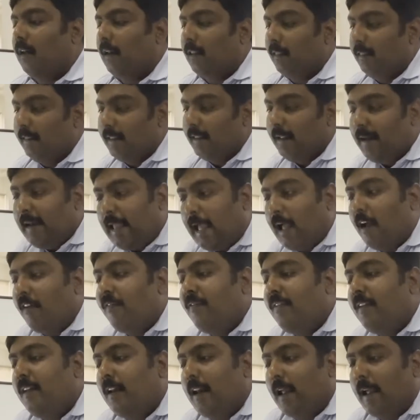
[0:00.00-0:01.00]
Then
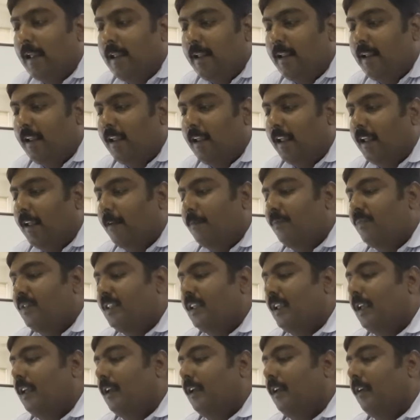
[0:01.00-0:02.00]
after I came,
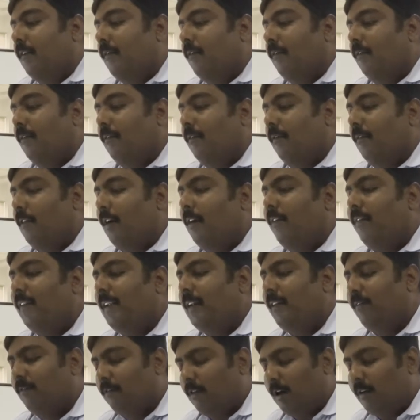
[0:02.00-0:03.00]
say what
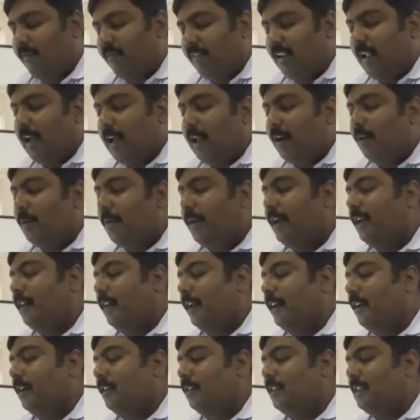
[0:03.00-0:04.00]
we are doing
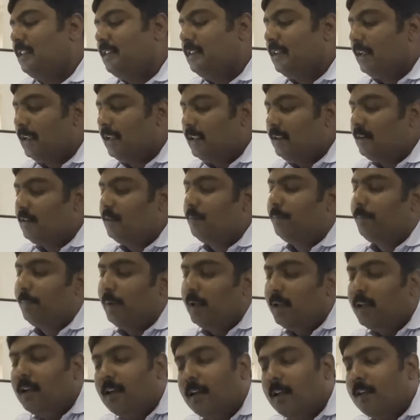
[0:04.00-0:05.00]
right now is just
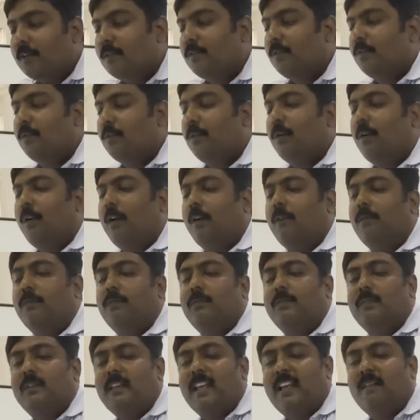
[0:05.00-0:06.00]
pick a store of
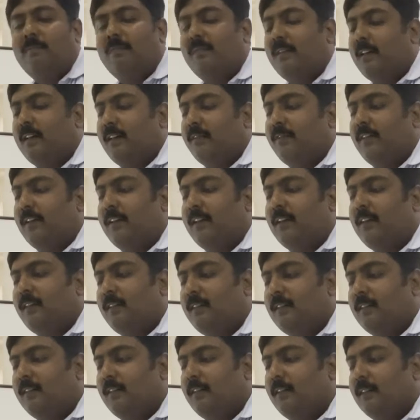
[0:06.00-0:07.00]
same
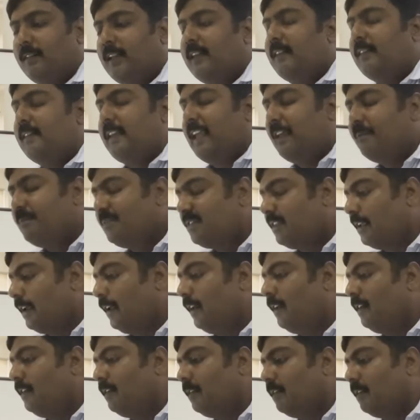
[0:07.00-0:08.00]
reference, say same
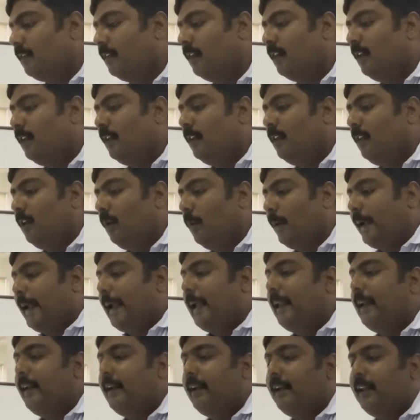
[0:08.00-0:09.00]
size,
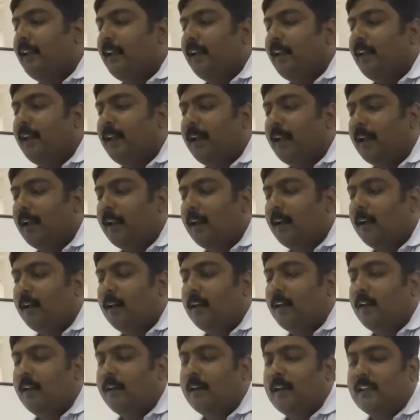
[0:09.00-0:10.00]
locality
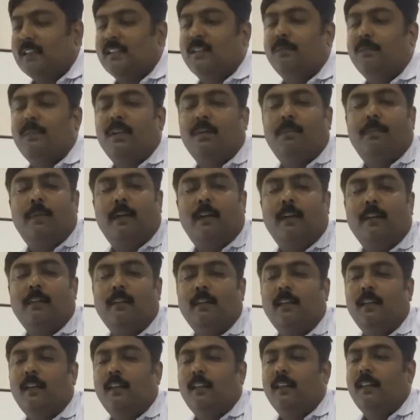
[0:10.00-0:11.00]
and customer base,
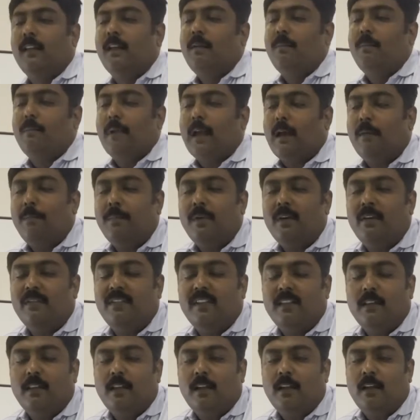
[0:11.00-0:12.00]
then map it
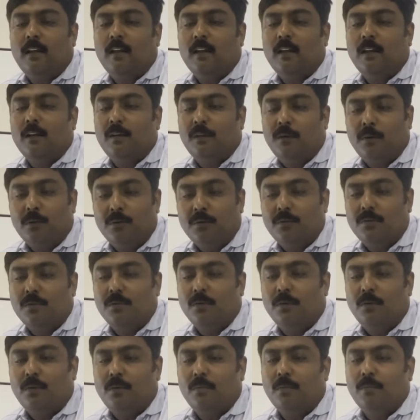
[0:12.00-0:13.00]
with the new
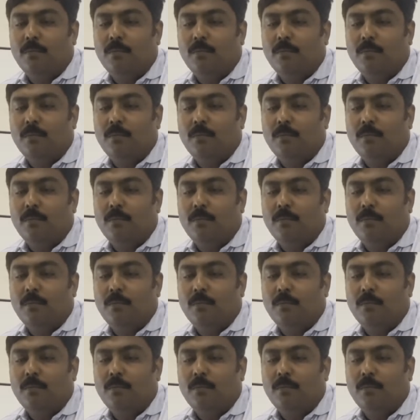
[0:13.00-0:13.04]
store.